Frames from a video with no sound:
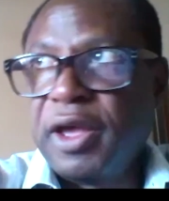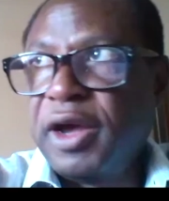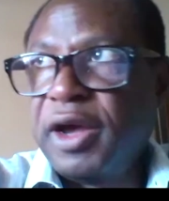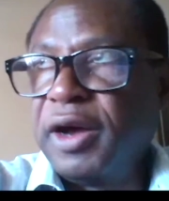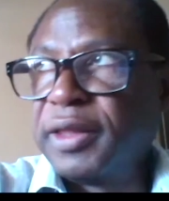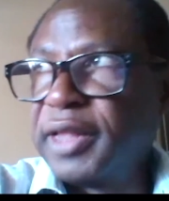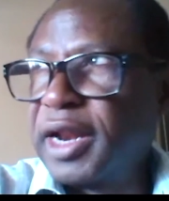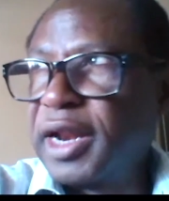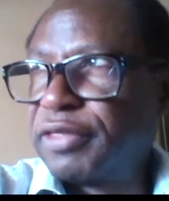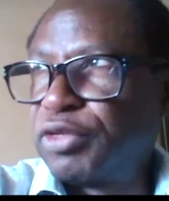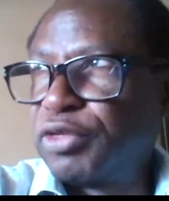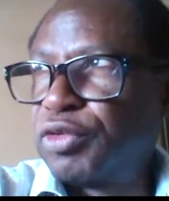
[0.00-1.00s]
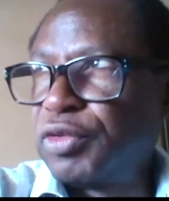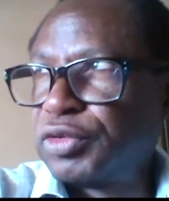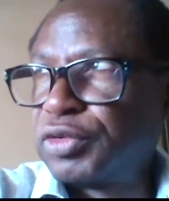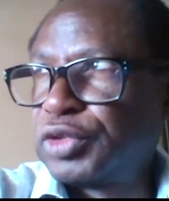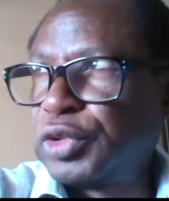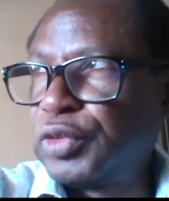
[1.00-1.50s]
there are
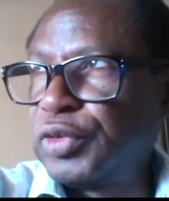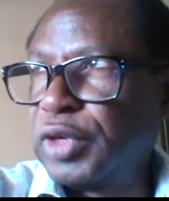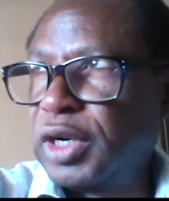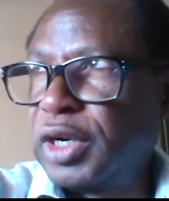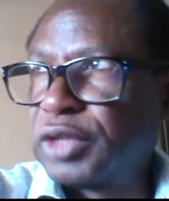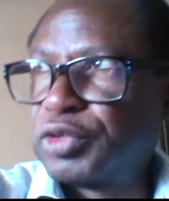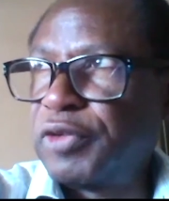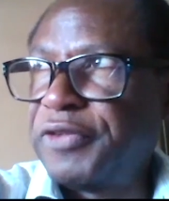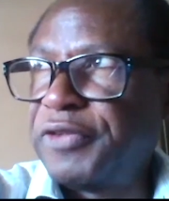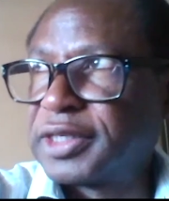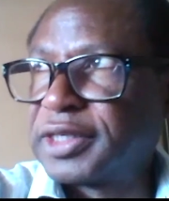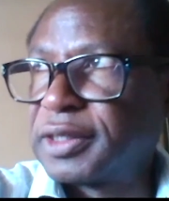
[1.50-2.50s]
two things.